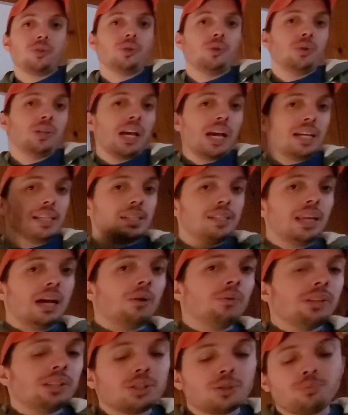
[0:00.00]
So
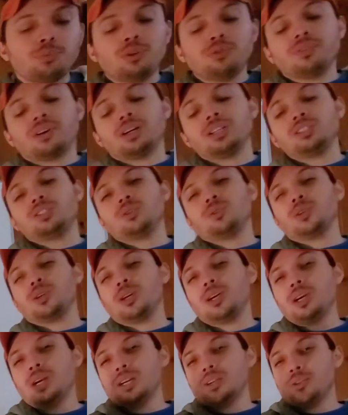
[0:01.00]
now let's move on to
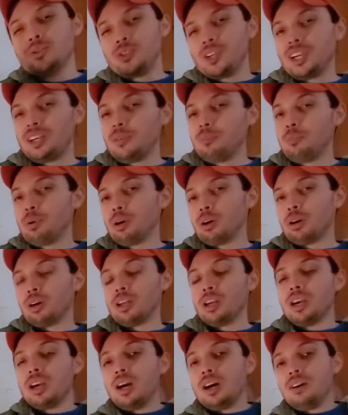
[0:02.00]
the second
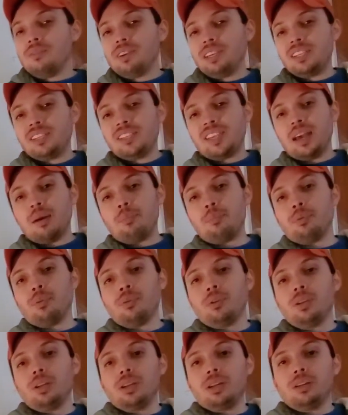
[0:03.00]
part of
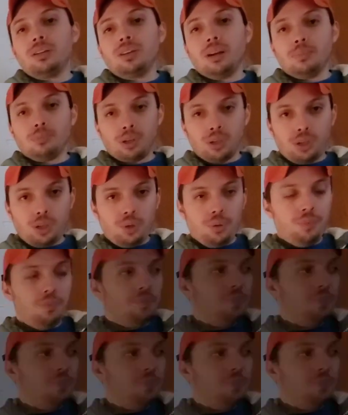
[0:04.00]
example number 2.